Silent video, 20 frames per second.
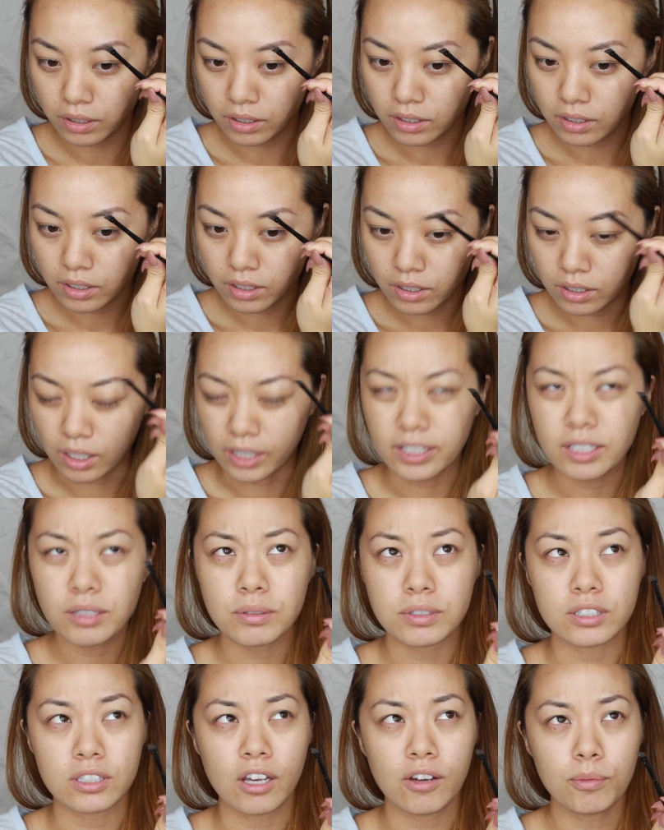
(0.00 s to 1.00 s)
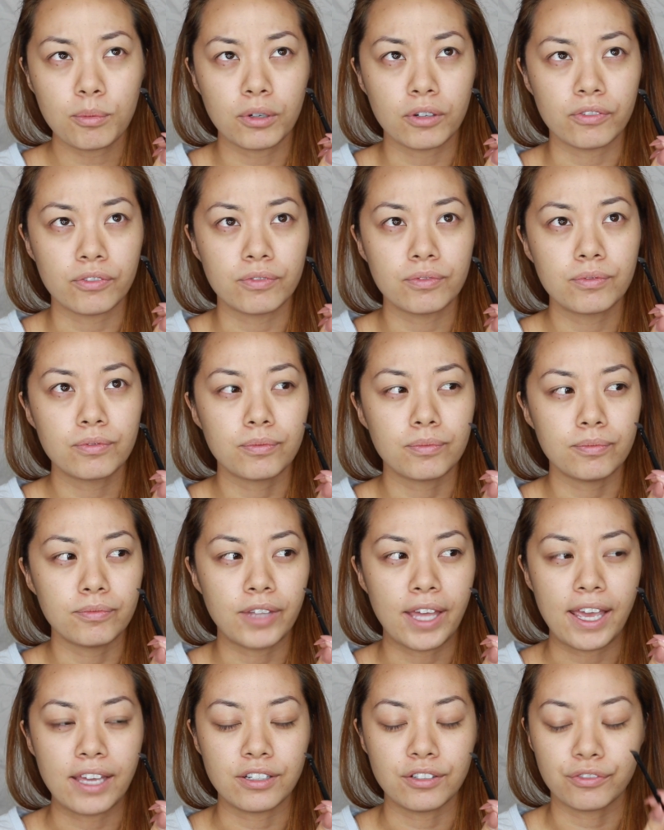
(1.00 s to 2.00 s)
I think it was
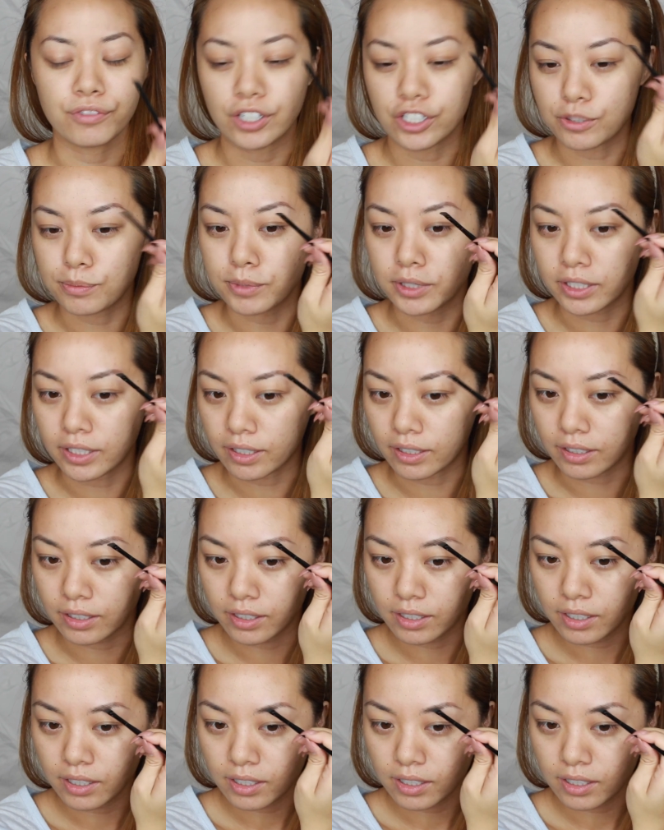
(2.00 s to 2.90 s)
the end of freshman year.